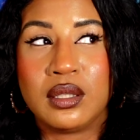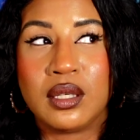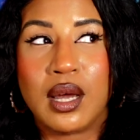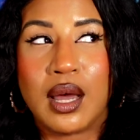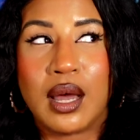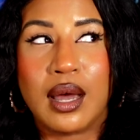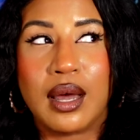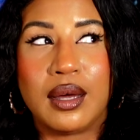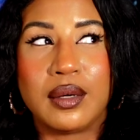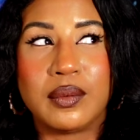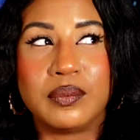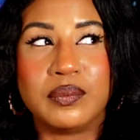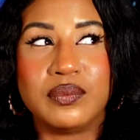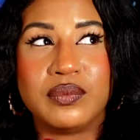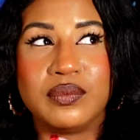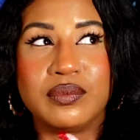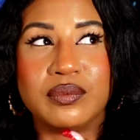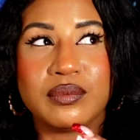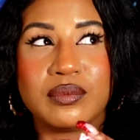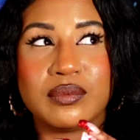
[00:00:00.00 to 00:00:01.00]
um,
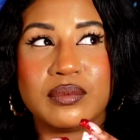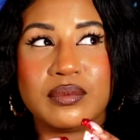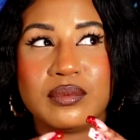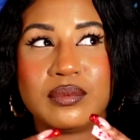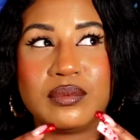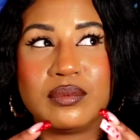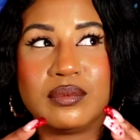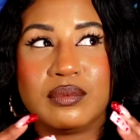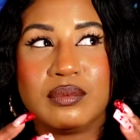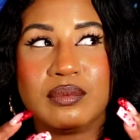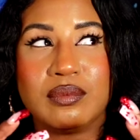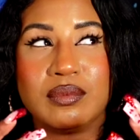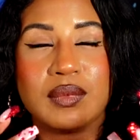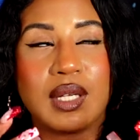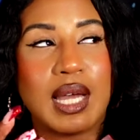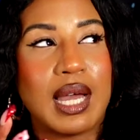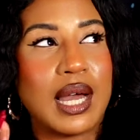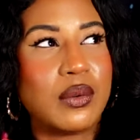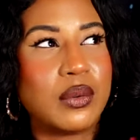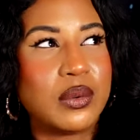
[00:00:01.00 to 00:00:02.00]

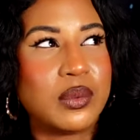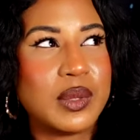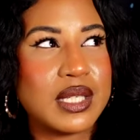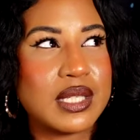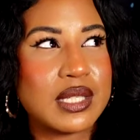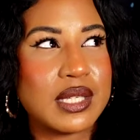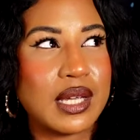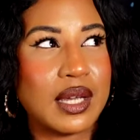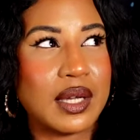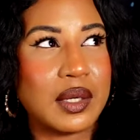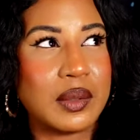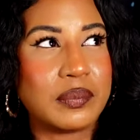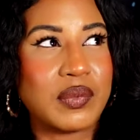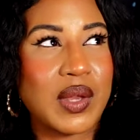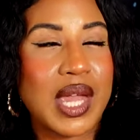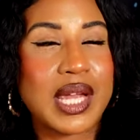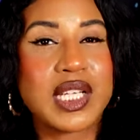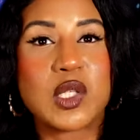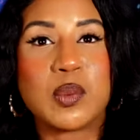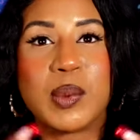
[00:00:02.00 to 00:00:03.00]
how would we say
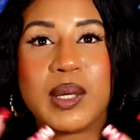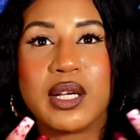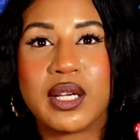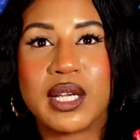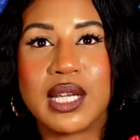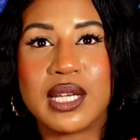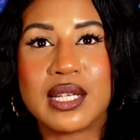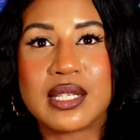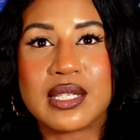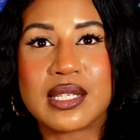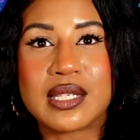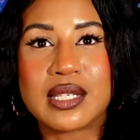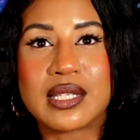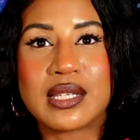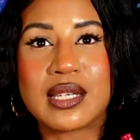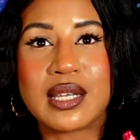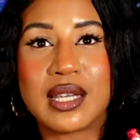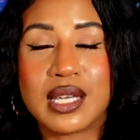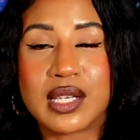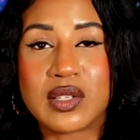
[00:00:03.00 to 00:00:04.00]
experience
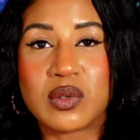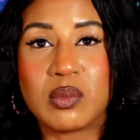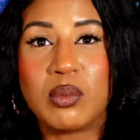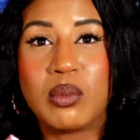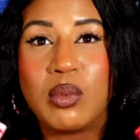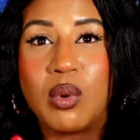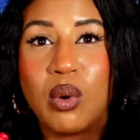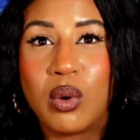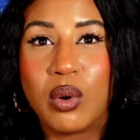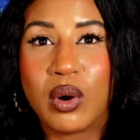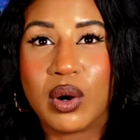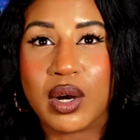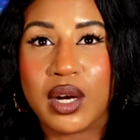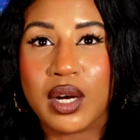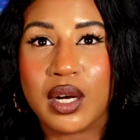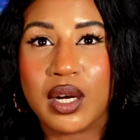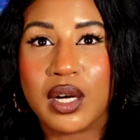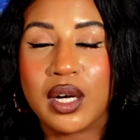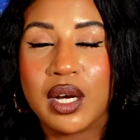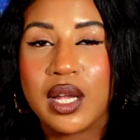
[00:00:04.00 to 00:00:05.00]
is
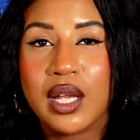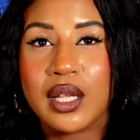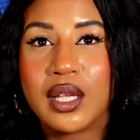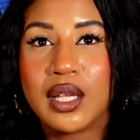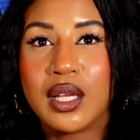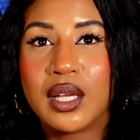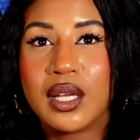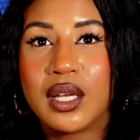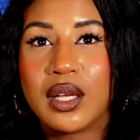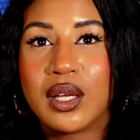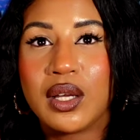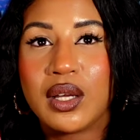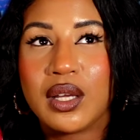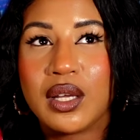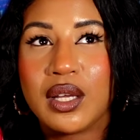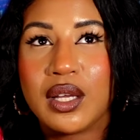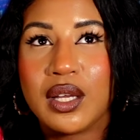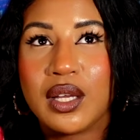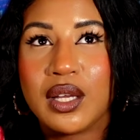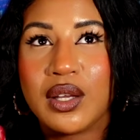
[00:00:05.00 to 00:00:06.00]
more
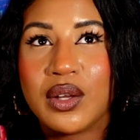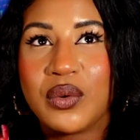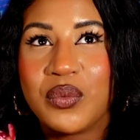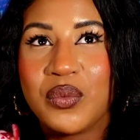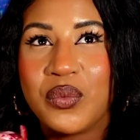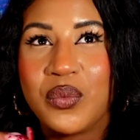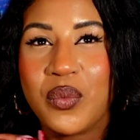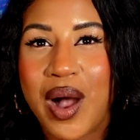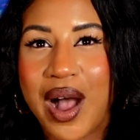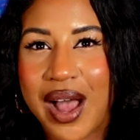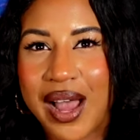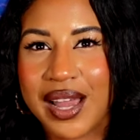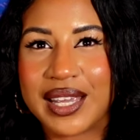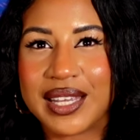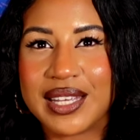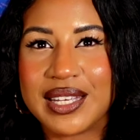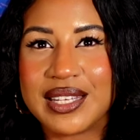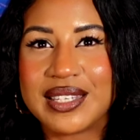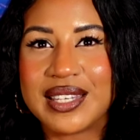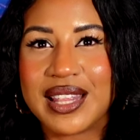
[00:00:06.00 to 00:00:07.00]

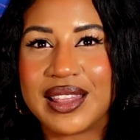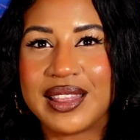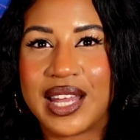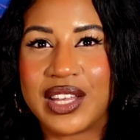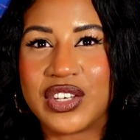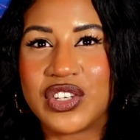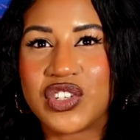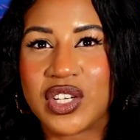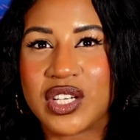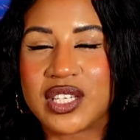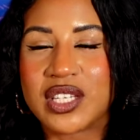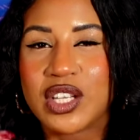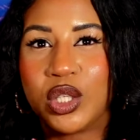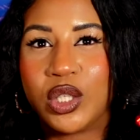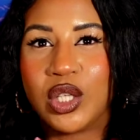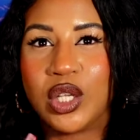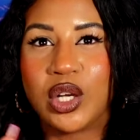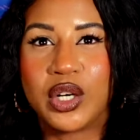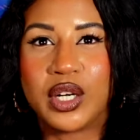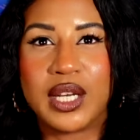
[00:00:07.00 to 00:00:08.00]
wise than just
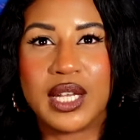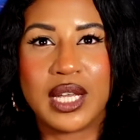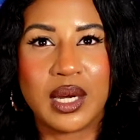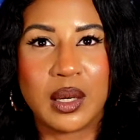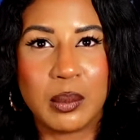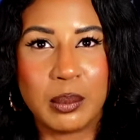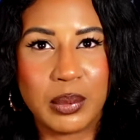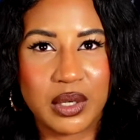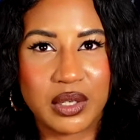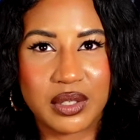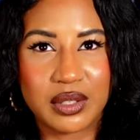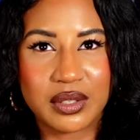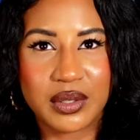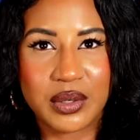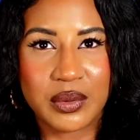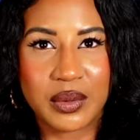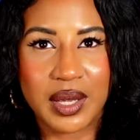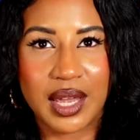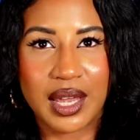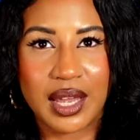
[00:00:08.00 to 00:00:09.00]
learning in a book,
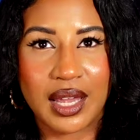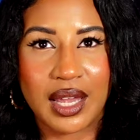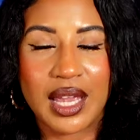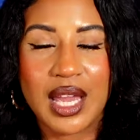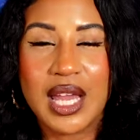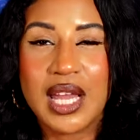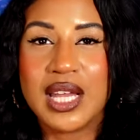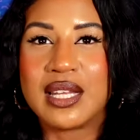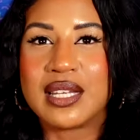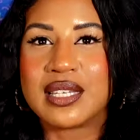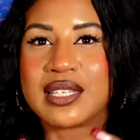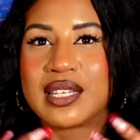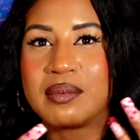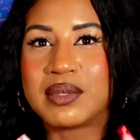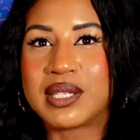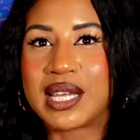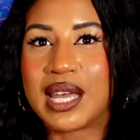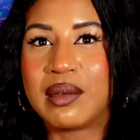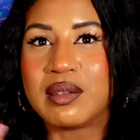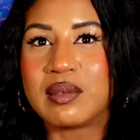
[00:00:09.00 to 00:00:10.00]
okay?
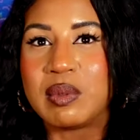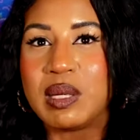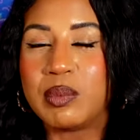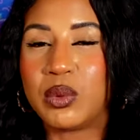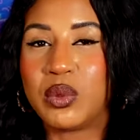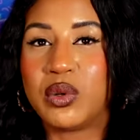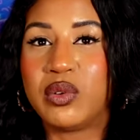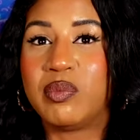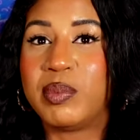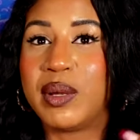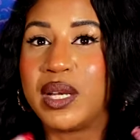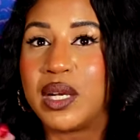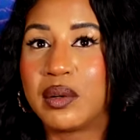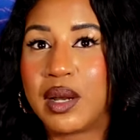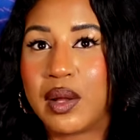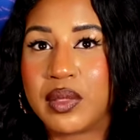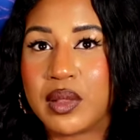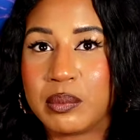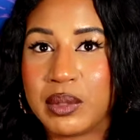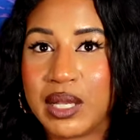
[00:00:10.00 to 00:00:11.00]
Sometimes people who've been
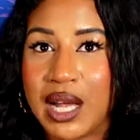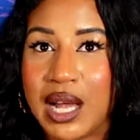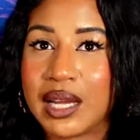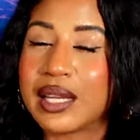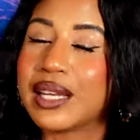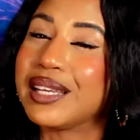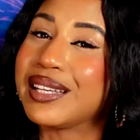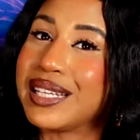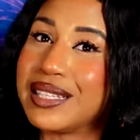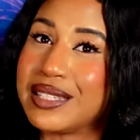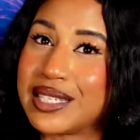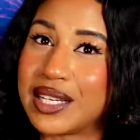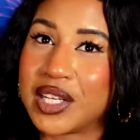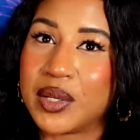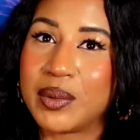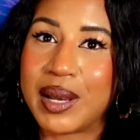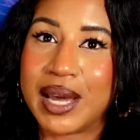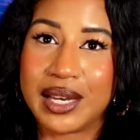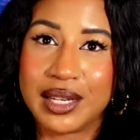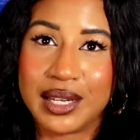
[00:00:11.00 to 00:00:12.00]
around the block can tell
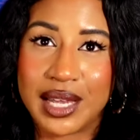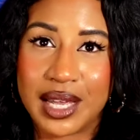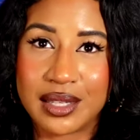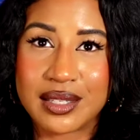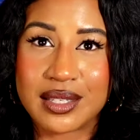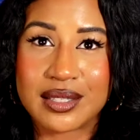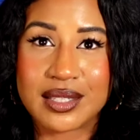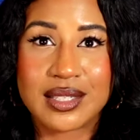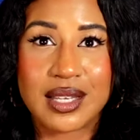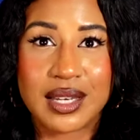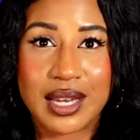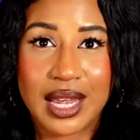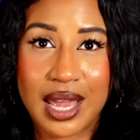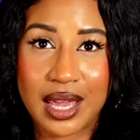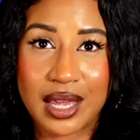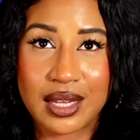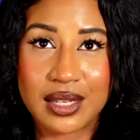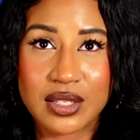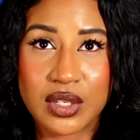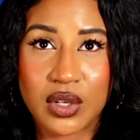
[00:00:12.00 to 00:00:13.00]
you how to get to the
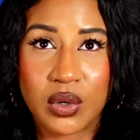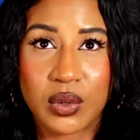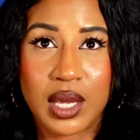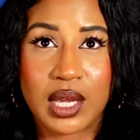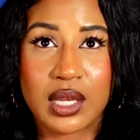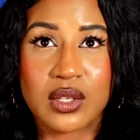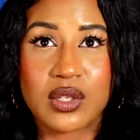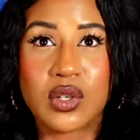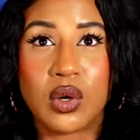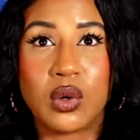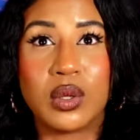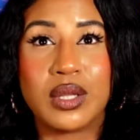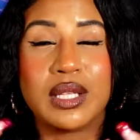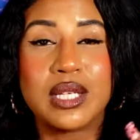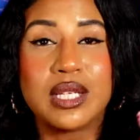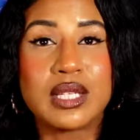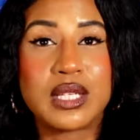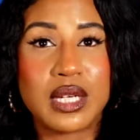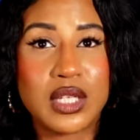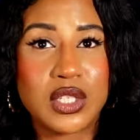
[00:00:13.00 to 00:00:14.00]
end, okay? So
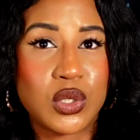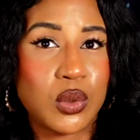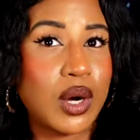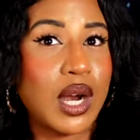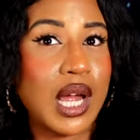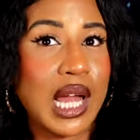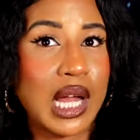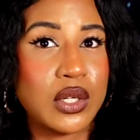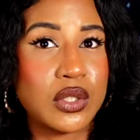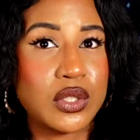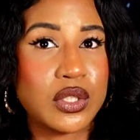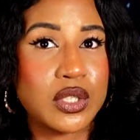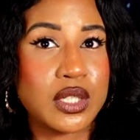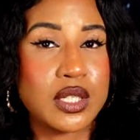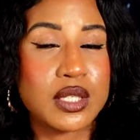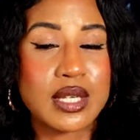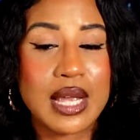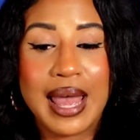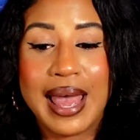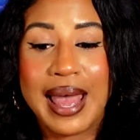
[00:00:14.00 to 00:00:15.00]
listening to our
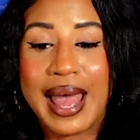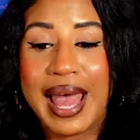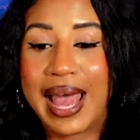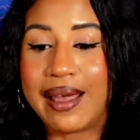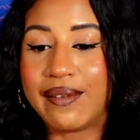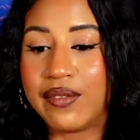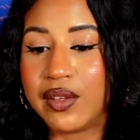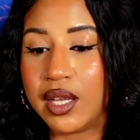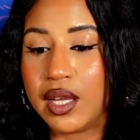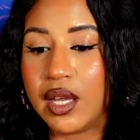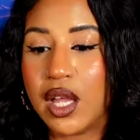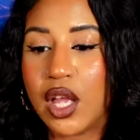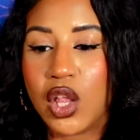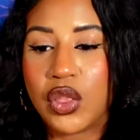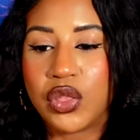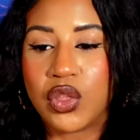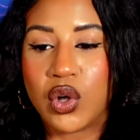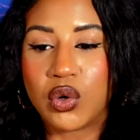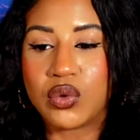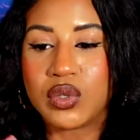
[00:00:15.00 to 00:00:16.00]
elders, having
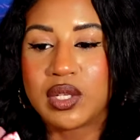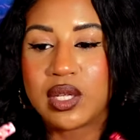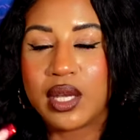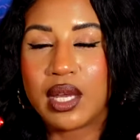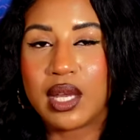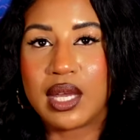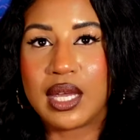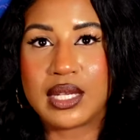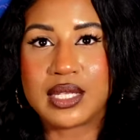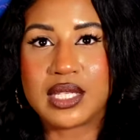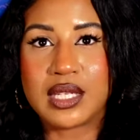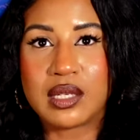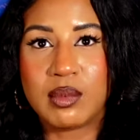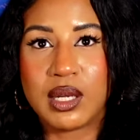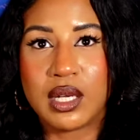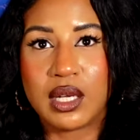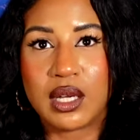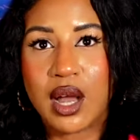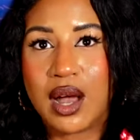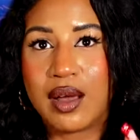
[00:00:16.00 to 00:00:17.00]
those
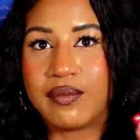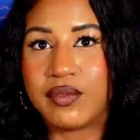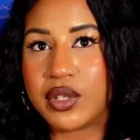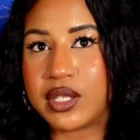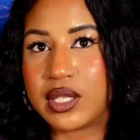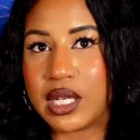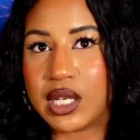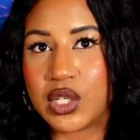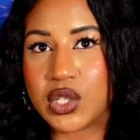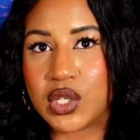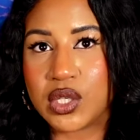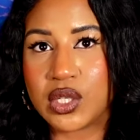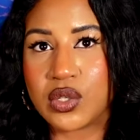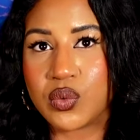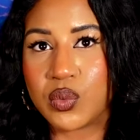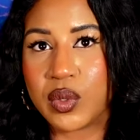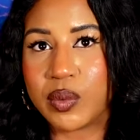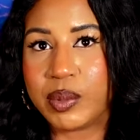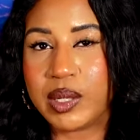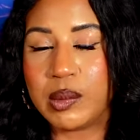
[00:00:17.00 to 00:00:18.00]
intimate conversations
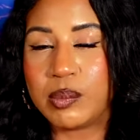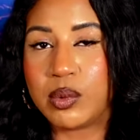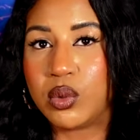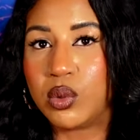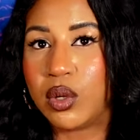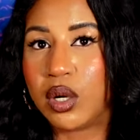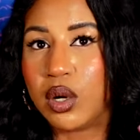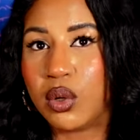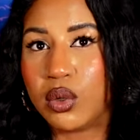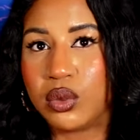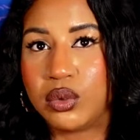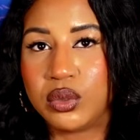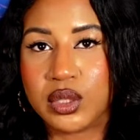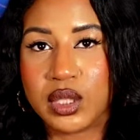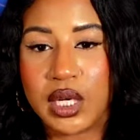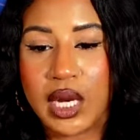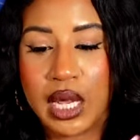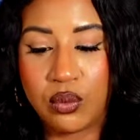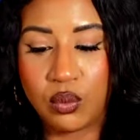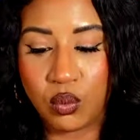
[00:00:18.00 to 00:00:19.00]
with people who are
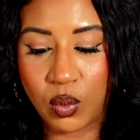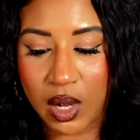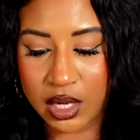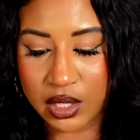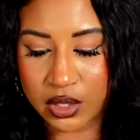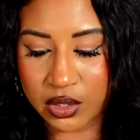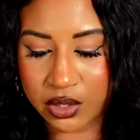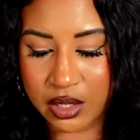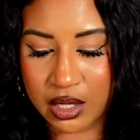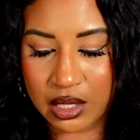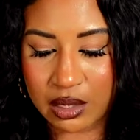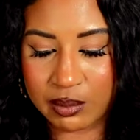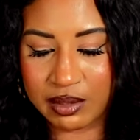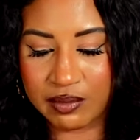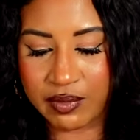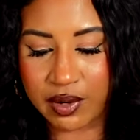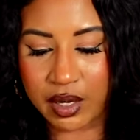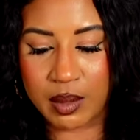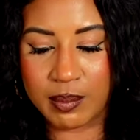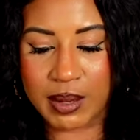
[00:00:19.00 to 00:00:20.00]
older and wiser is going to be
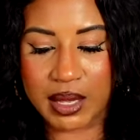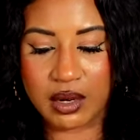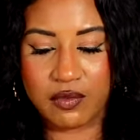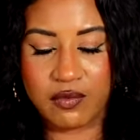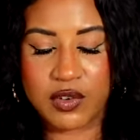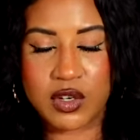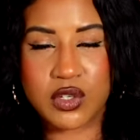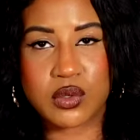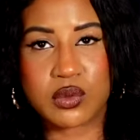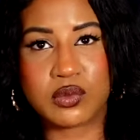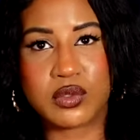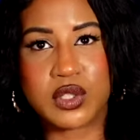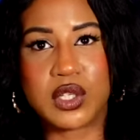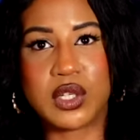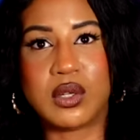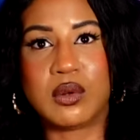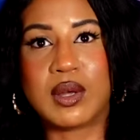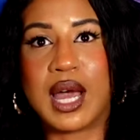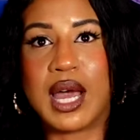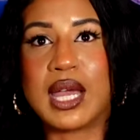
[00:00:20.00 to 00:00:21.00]
very beneficial to
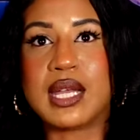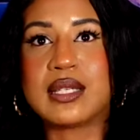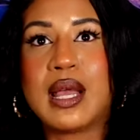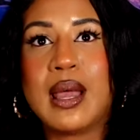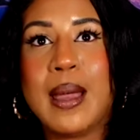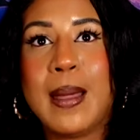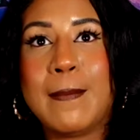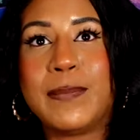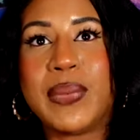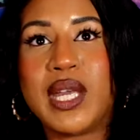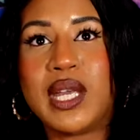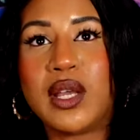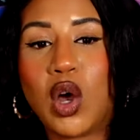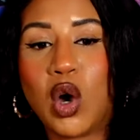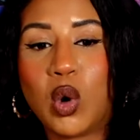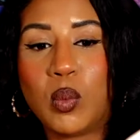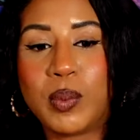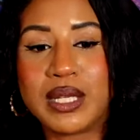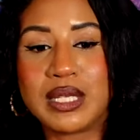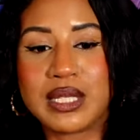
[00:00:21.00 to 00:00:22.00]
you guys. Being
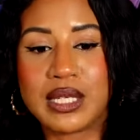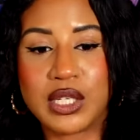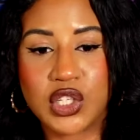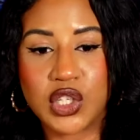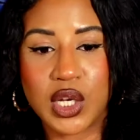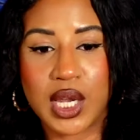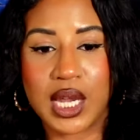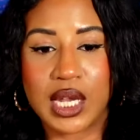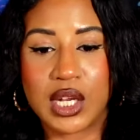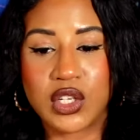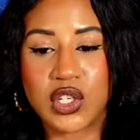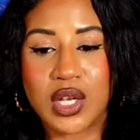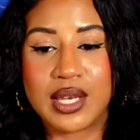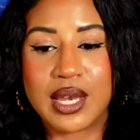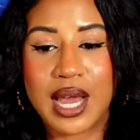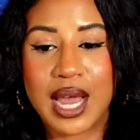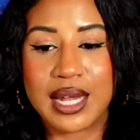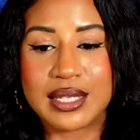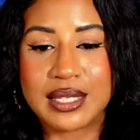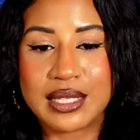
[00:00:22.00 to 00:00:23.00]
open to change,
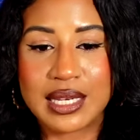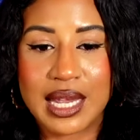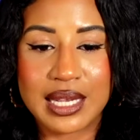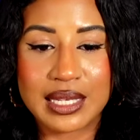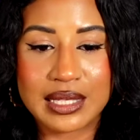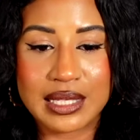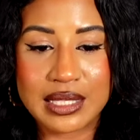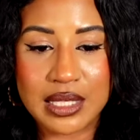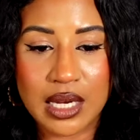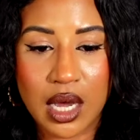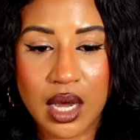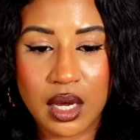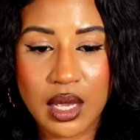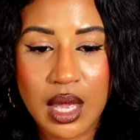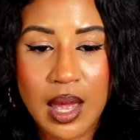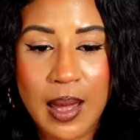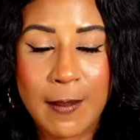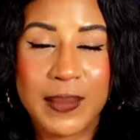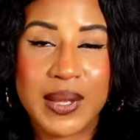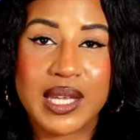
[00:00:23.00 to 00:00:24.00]
not staying stuck
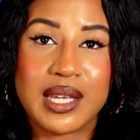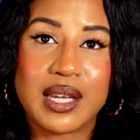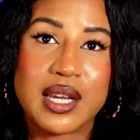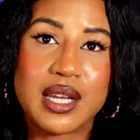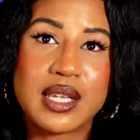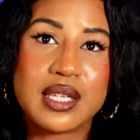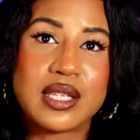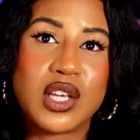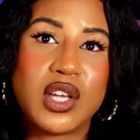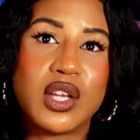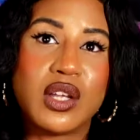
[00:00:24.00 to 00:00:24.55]
because